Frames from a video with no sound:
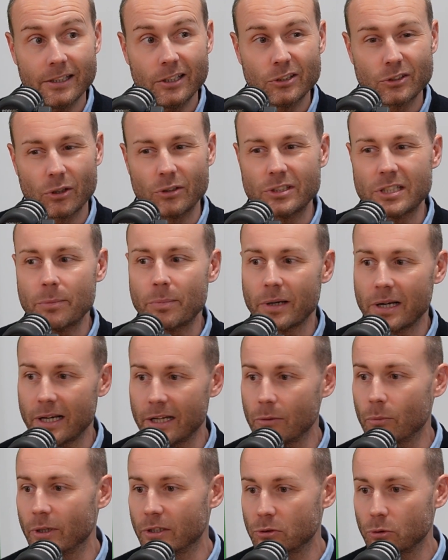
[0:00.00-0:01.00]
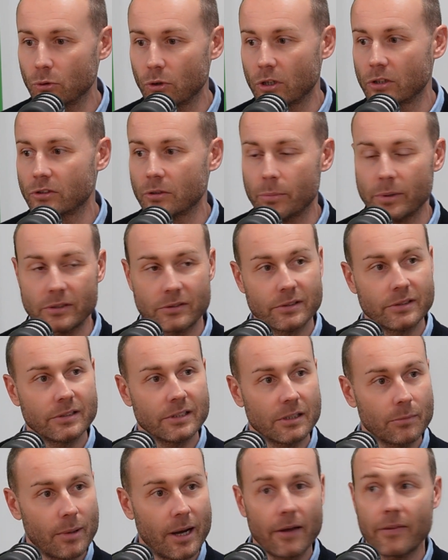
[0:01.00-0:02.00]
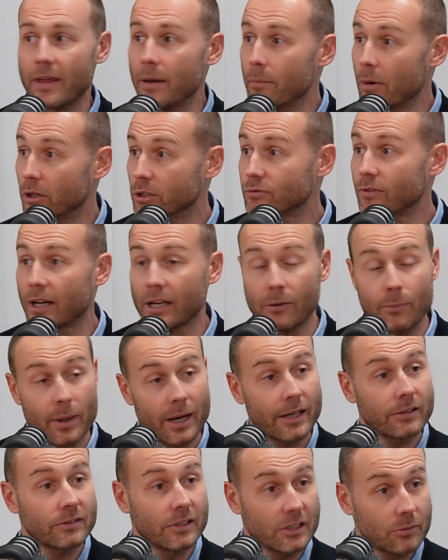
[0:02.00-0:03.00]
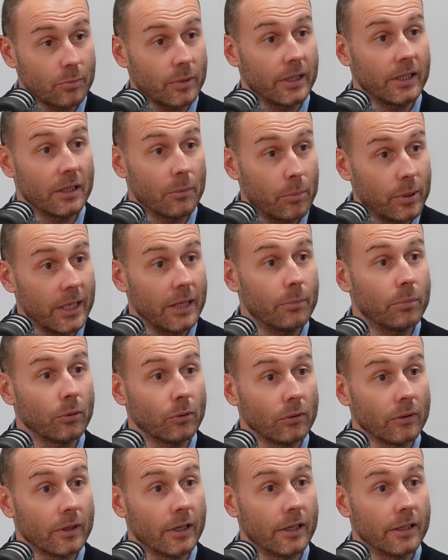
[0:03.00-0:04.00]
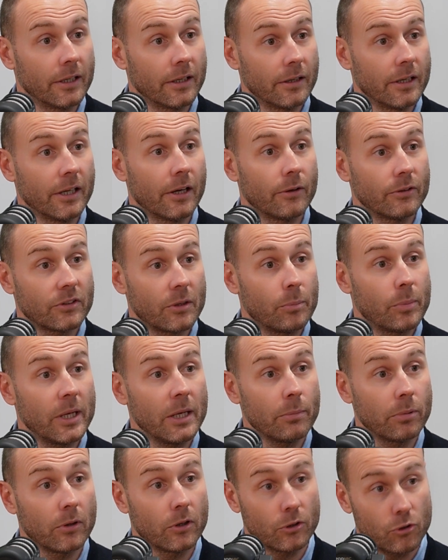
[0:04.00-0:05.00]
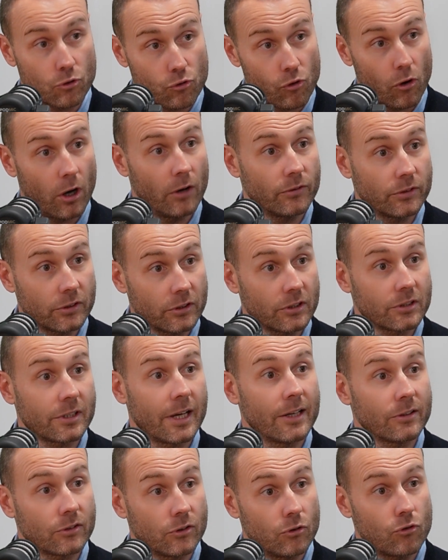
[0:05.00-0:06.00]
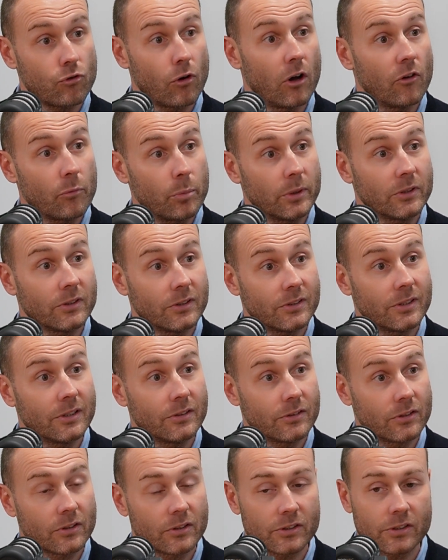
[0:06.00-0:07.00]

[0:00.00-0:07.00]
So typically we talk to businesses about their most valuable assets being the people, and it's the people that drive success and drive businesses'